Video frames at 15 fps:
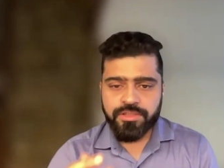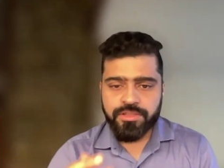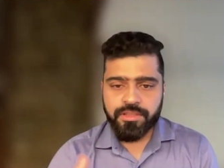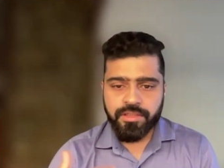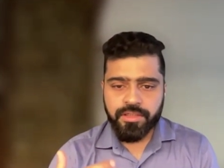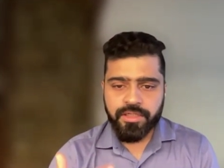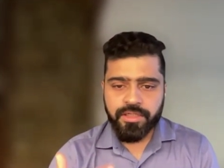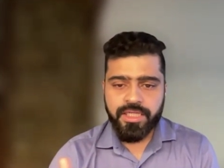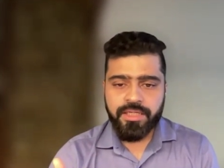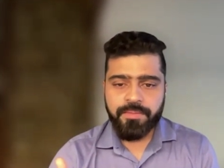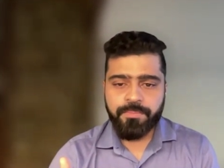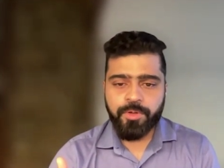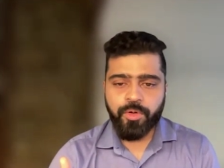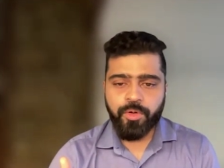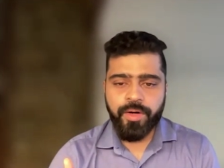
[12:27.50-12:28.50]
individuals
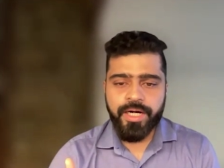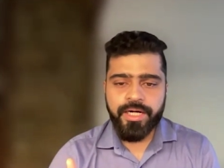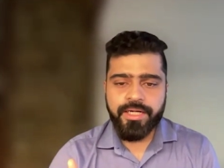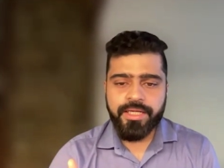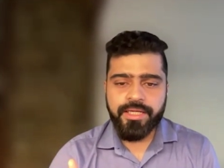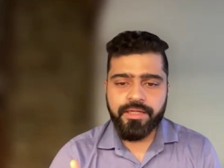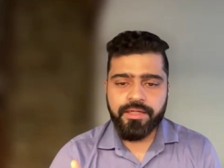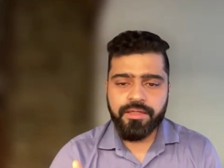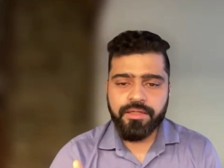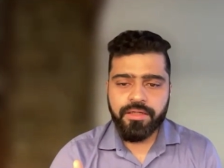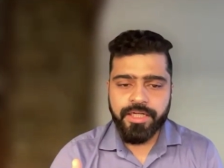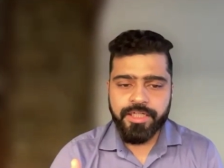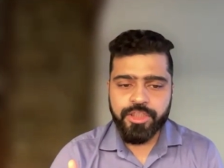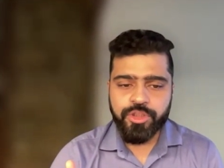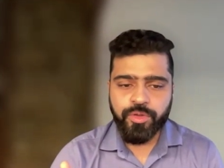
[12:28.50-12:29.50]
early,
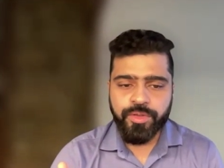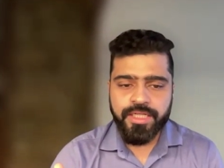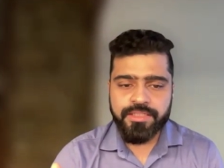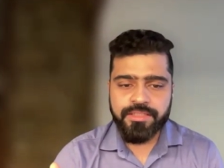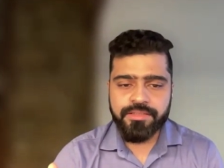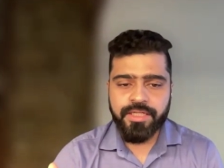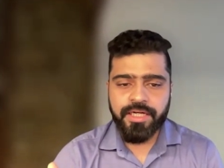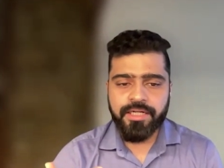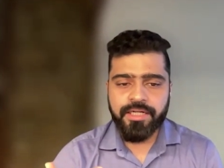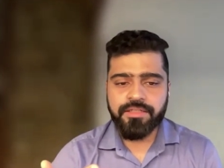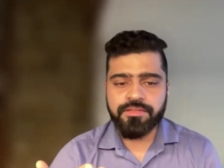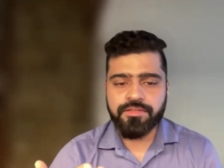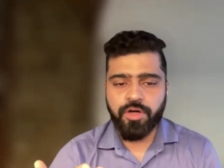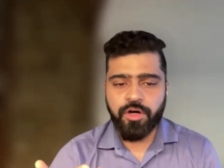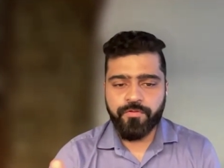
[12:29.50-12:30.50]
providing education
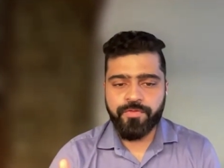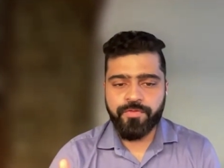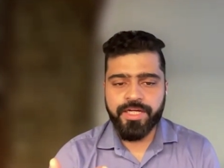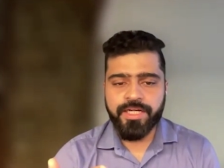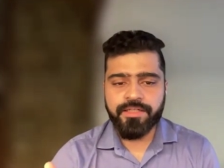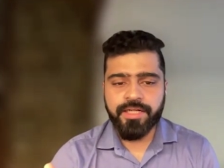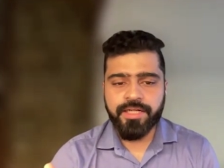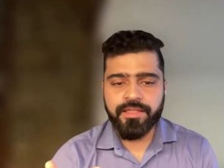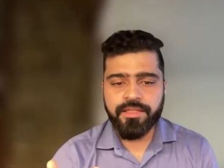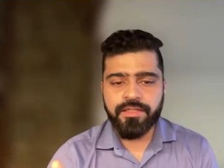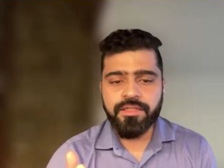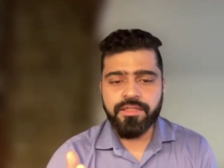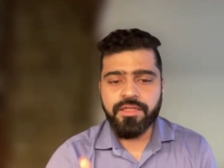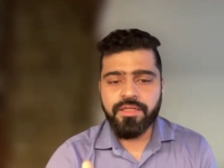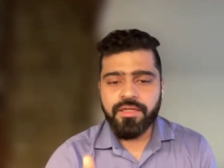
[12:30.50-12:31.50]
and offering
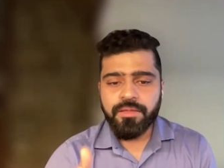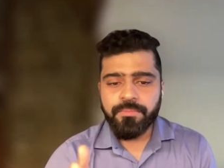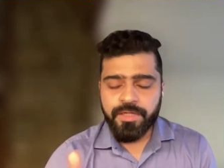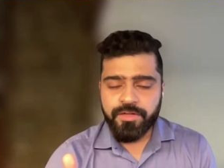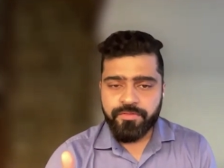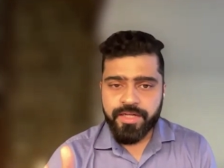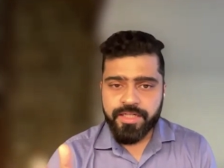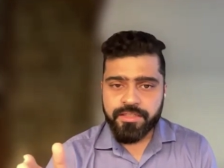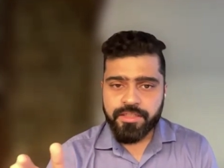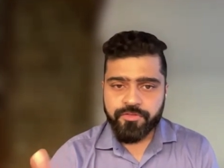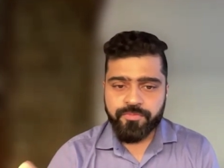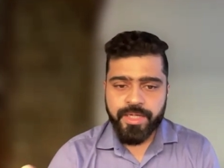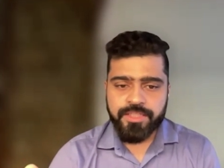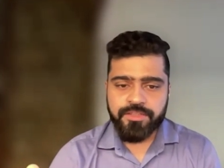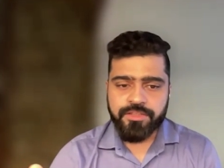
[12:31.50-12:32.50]
tailored
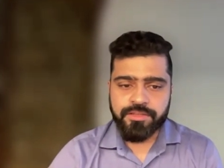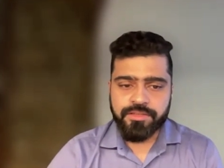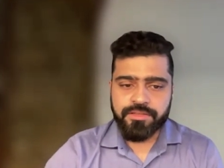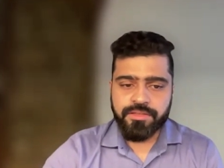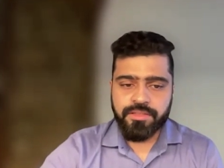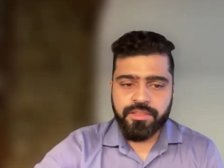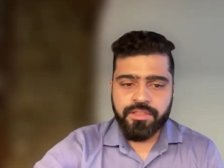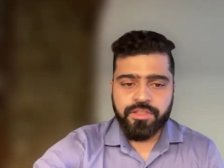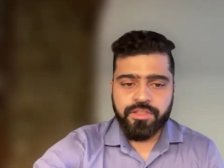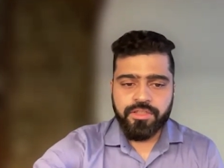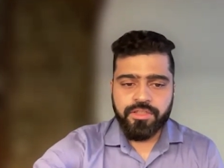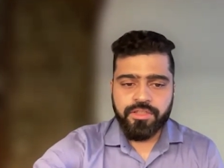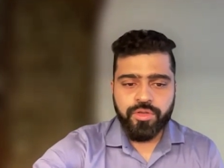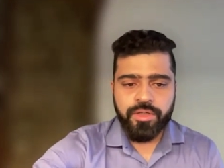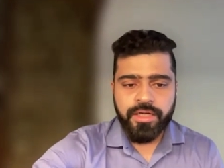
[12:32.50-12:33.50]
preventive measures.
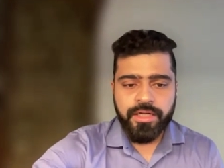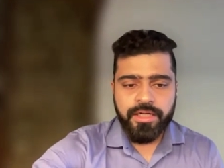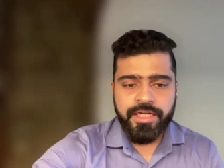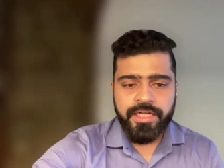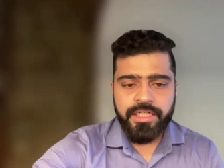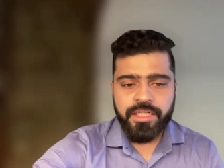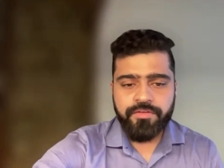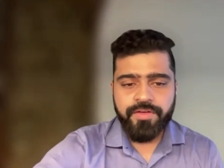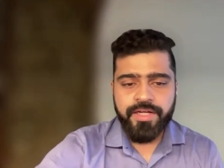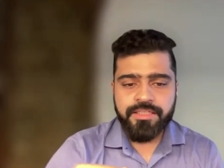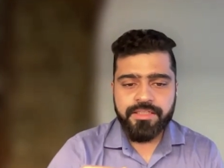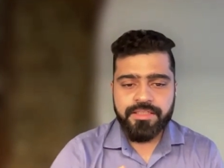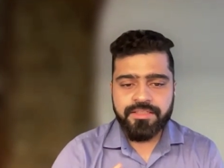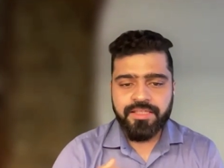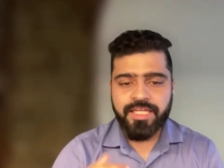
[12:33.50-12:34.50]
So early
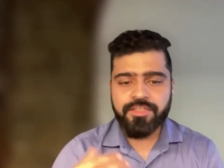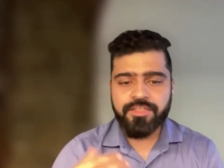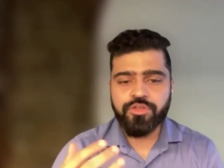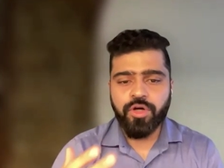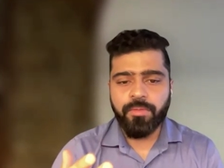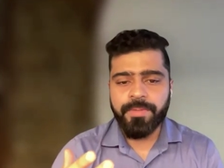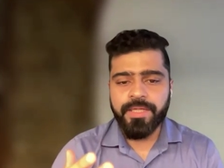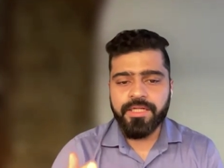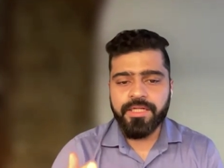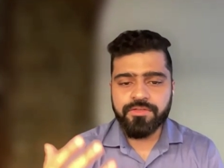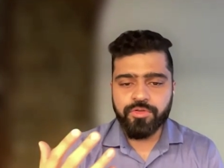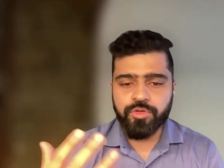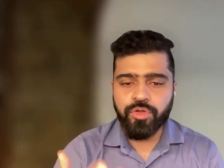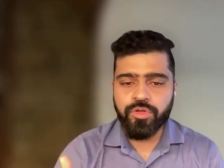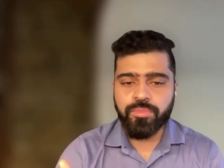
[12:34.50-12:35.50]
intervention is like stopping
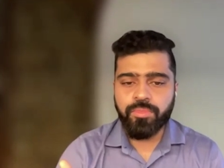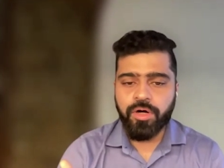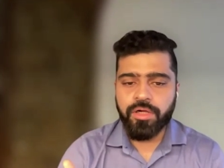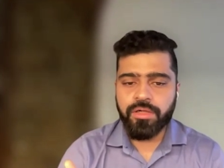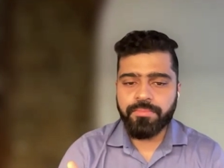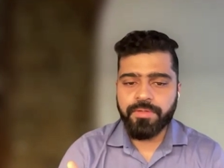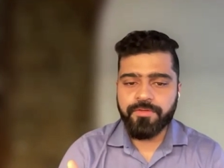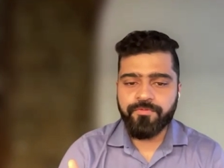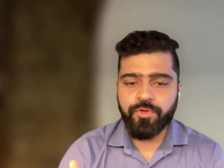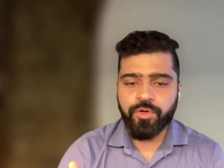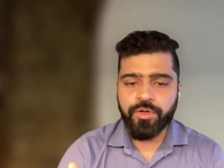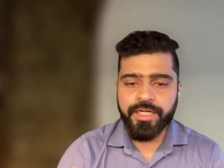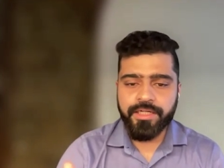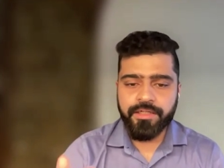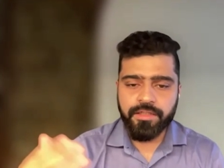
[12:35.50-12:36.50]
a snowball
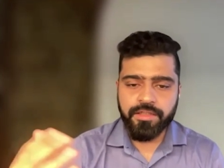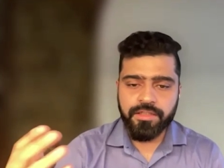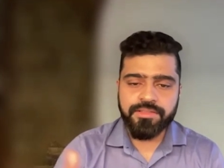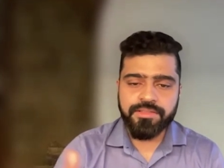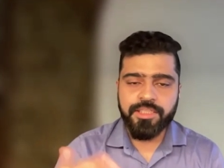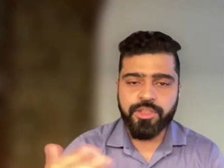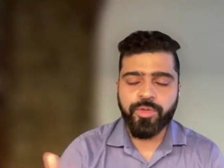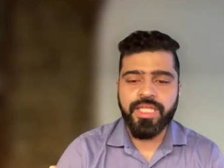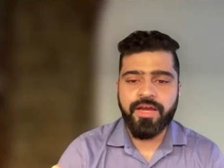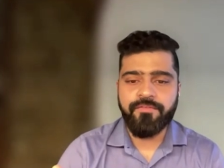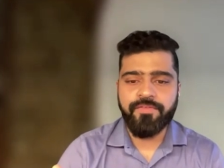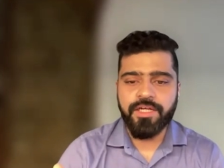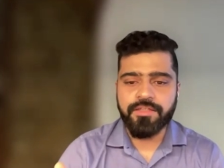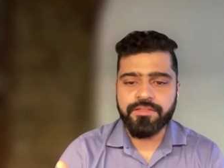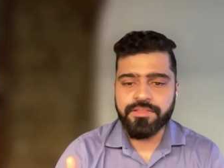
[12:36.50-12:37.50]
before it turns into an
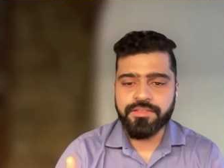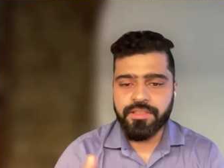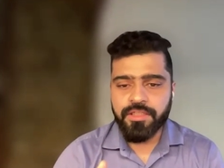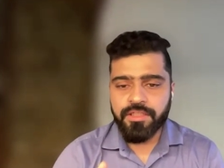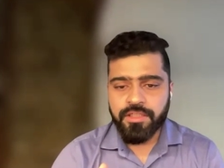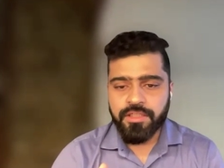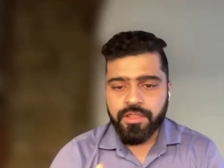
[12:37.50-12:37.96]
avalanche.